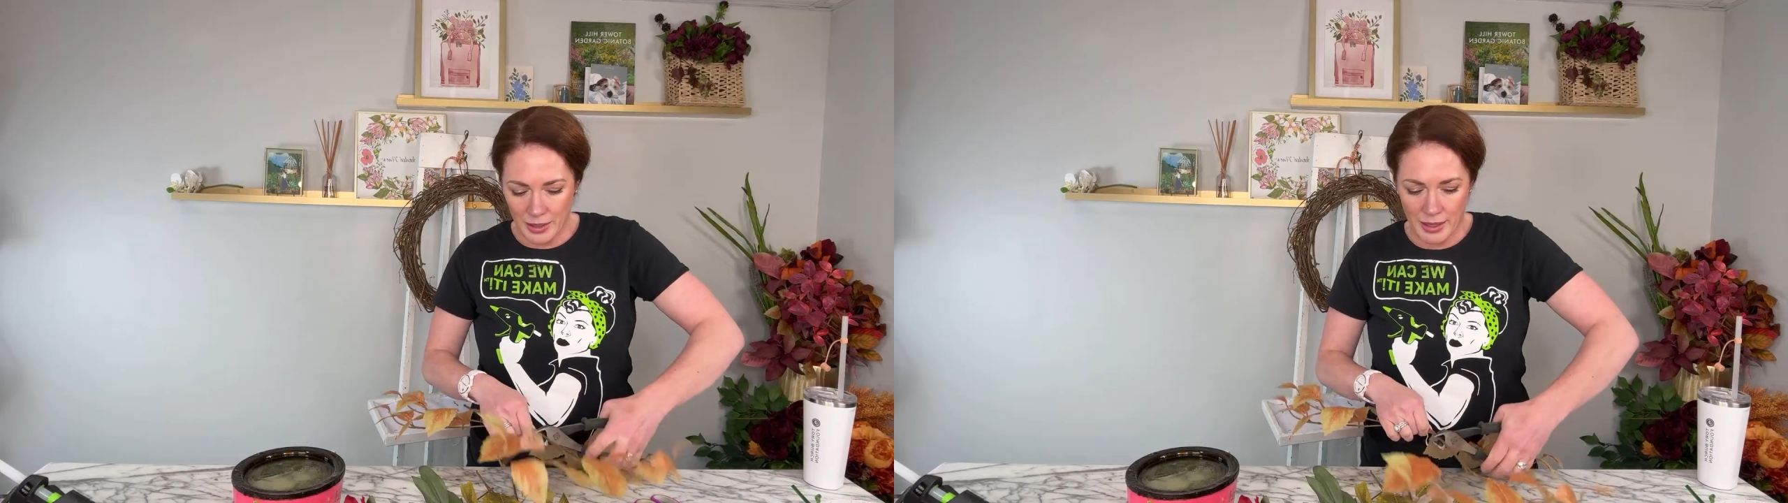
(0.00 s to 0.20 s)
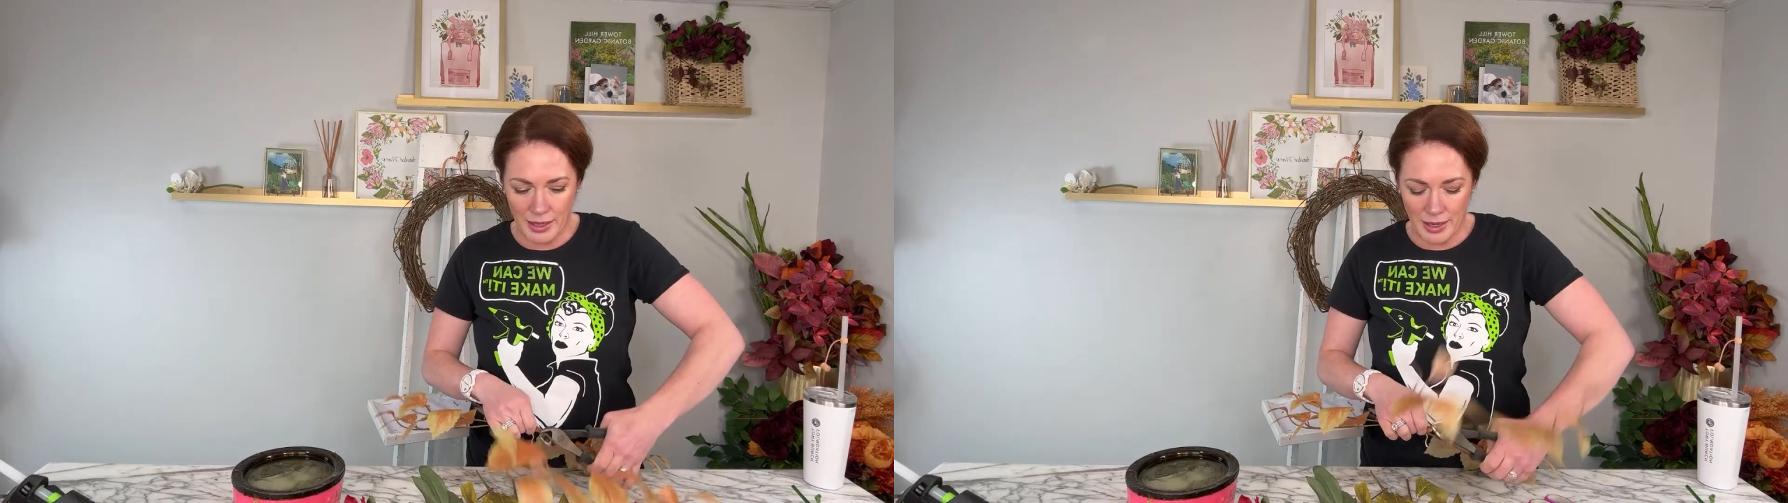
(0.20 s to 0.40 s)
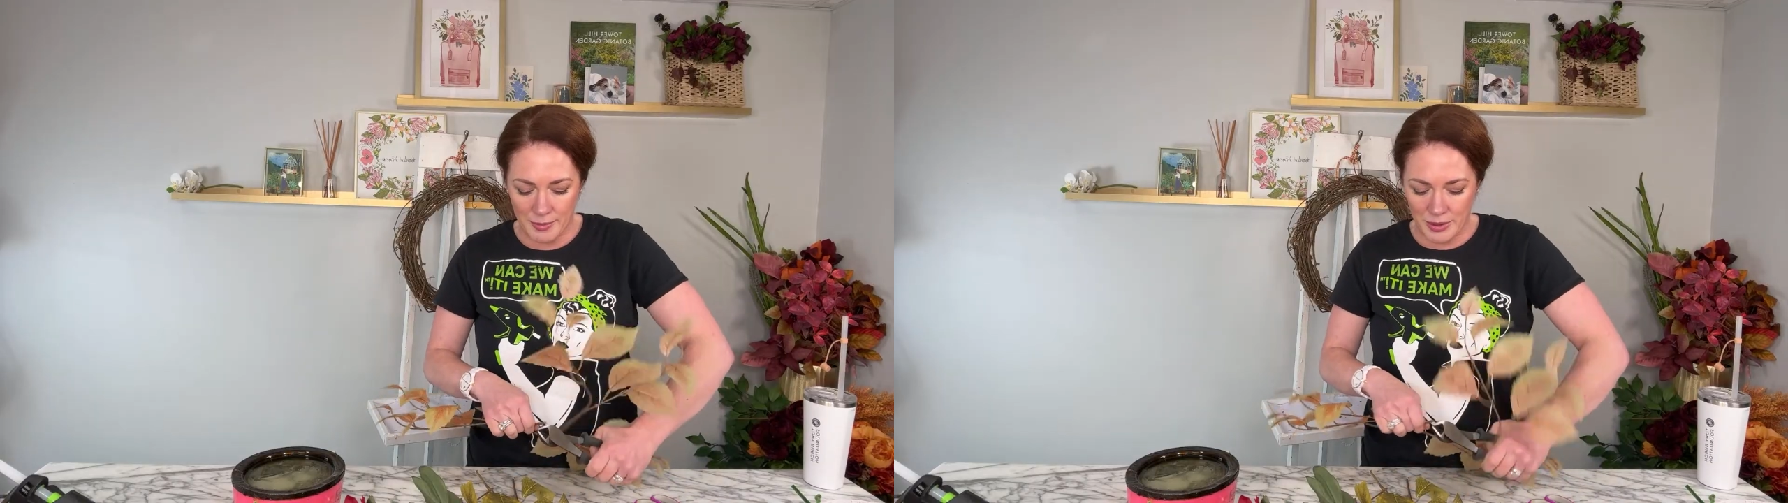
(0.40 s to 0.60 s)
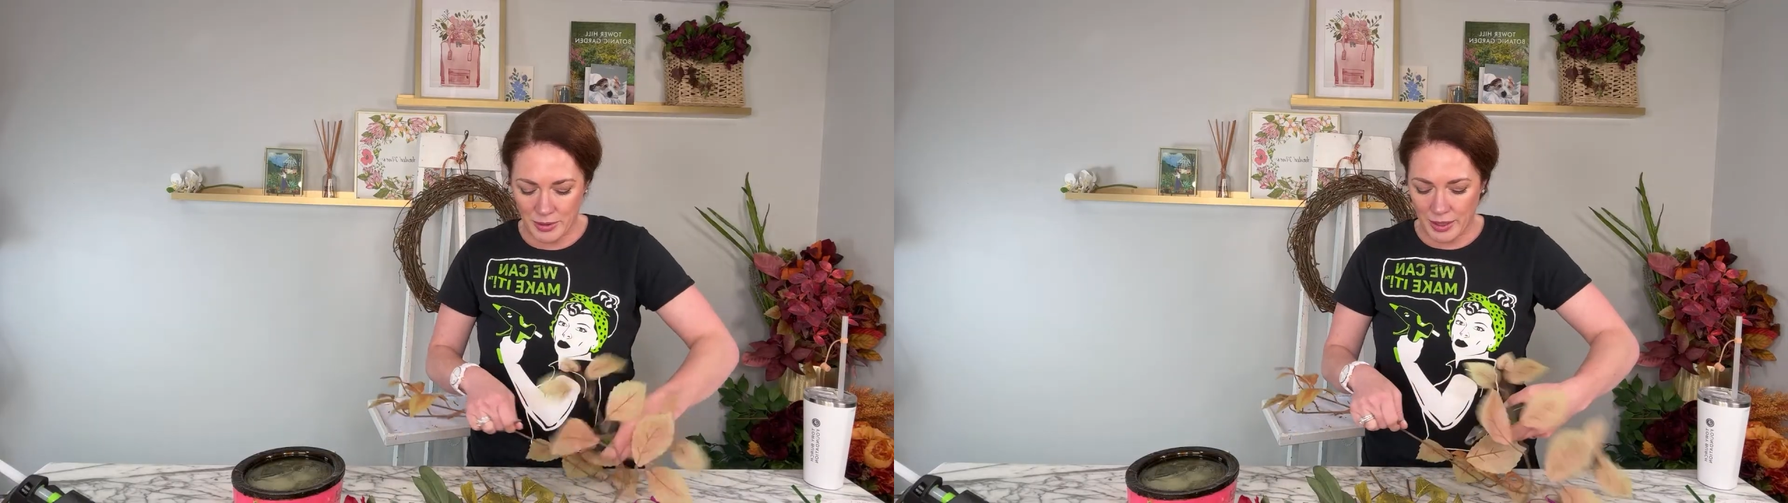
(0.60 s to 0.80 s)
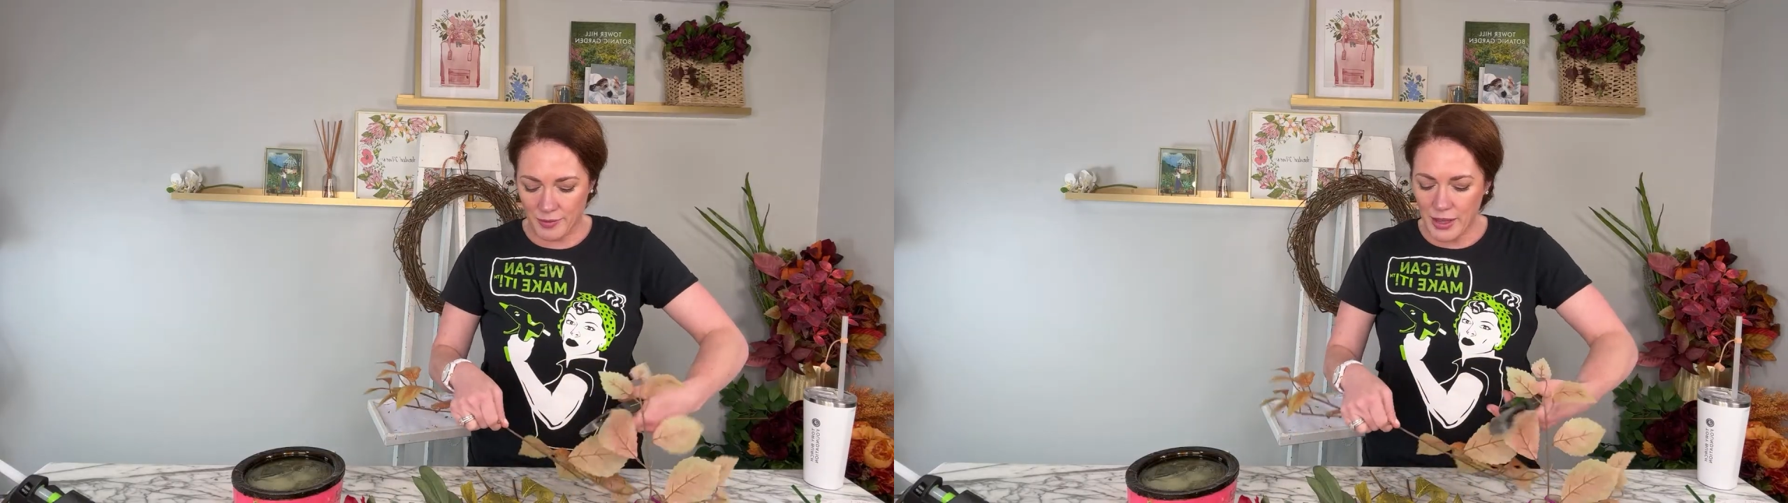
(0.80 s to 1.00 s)
So we're
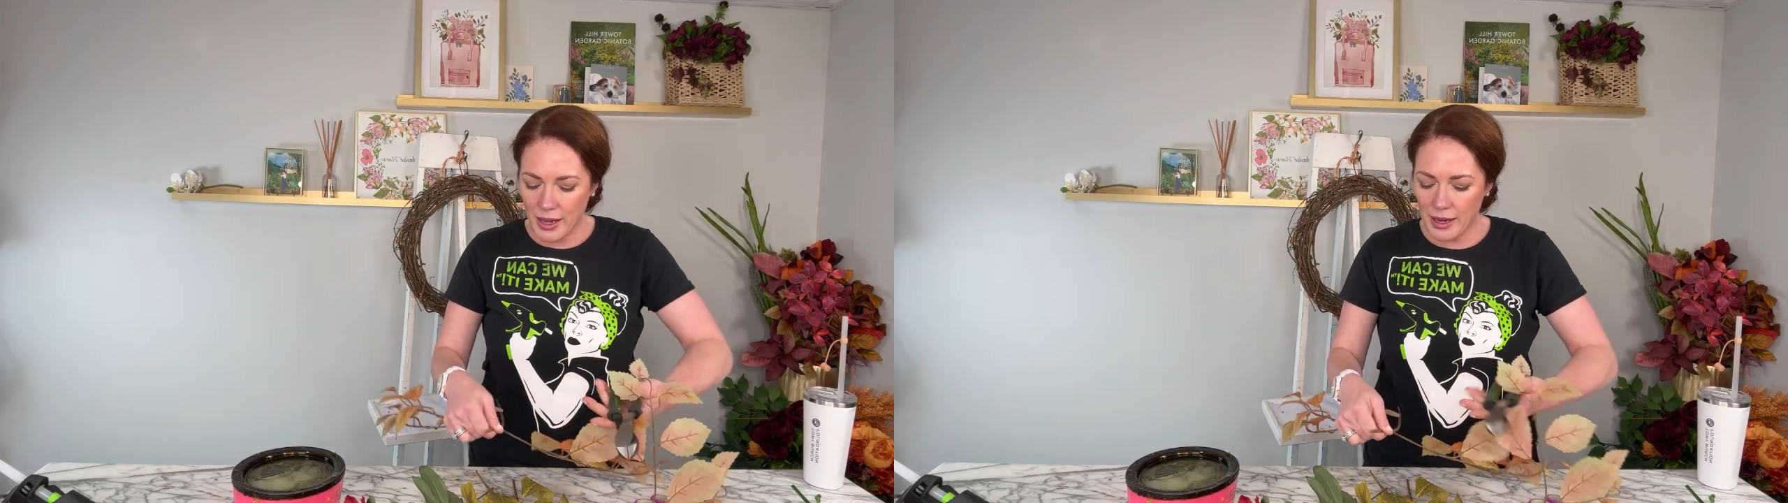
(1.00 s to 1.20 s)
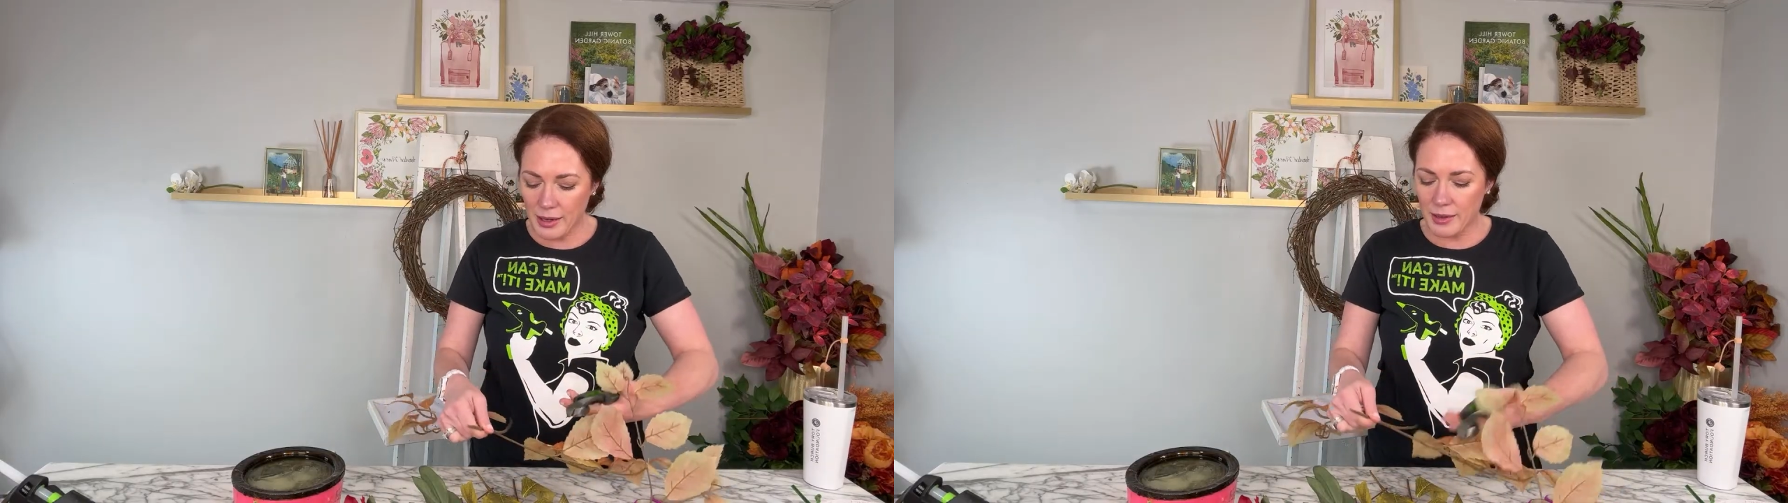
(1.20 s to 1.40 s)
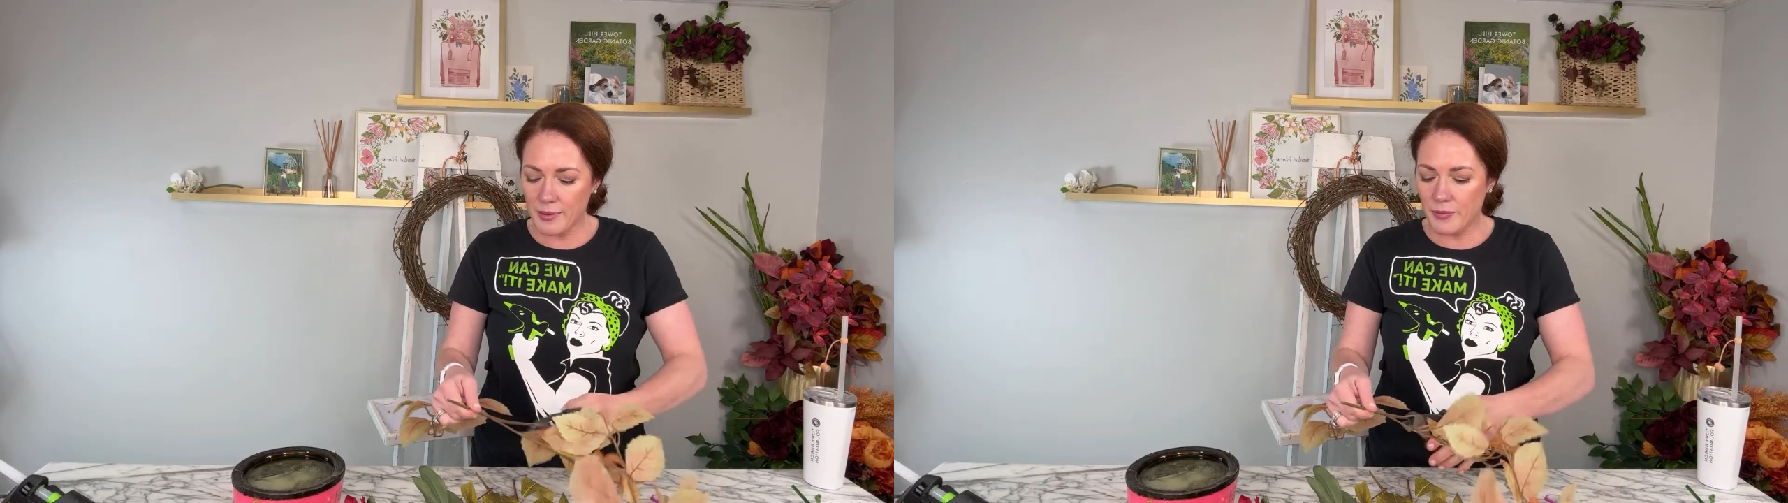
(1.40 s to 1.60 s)
gonna have that.